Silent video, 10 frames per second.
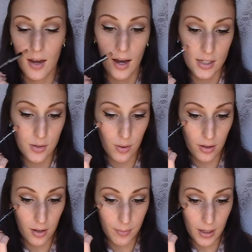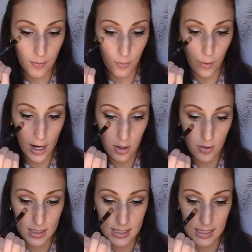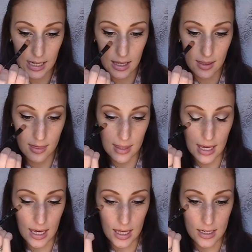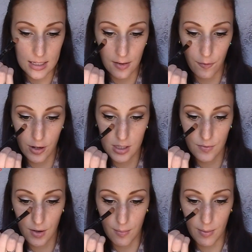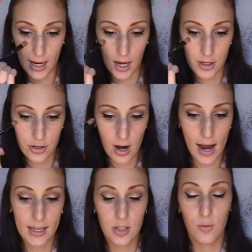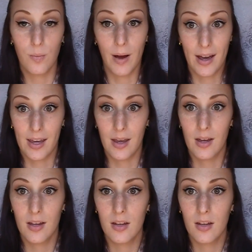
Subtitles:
I do a little bit of where you can see the difference from my under eye to my